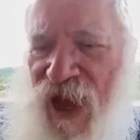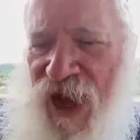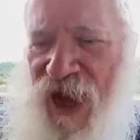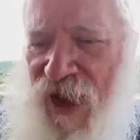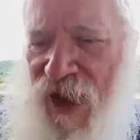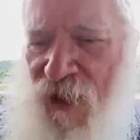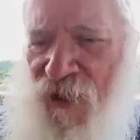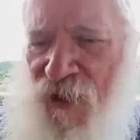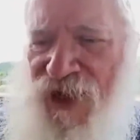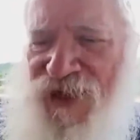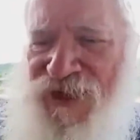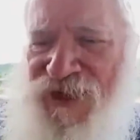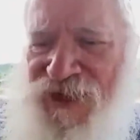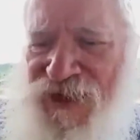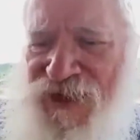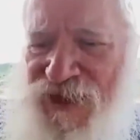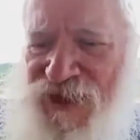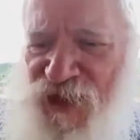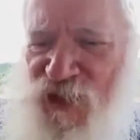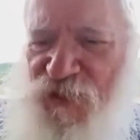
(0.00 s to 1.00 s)
How
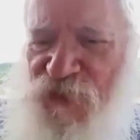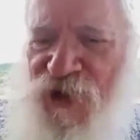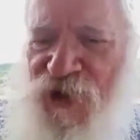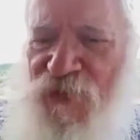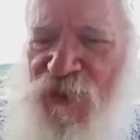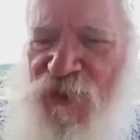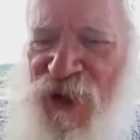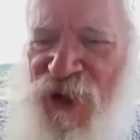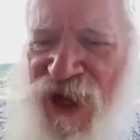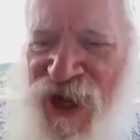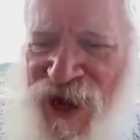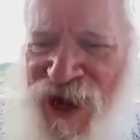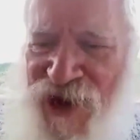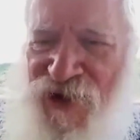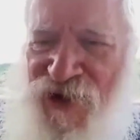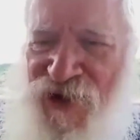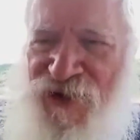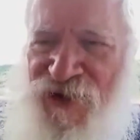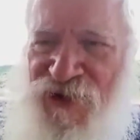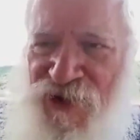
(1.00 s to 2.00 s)
has this
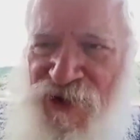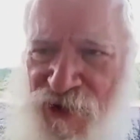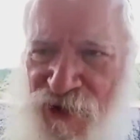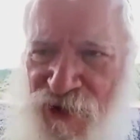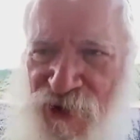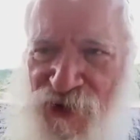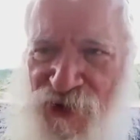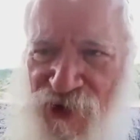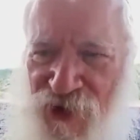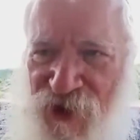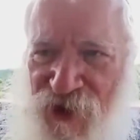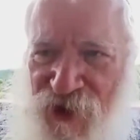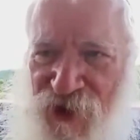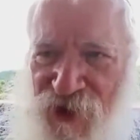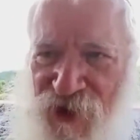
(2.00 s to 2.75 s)
prepared you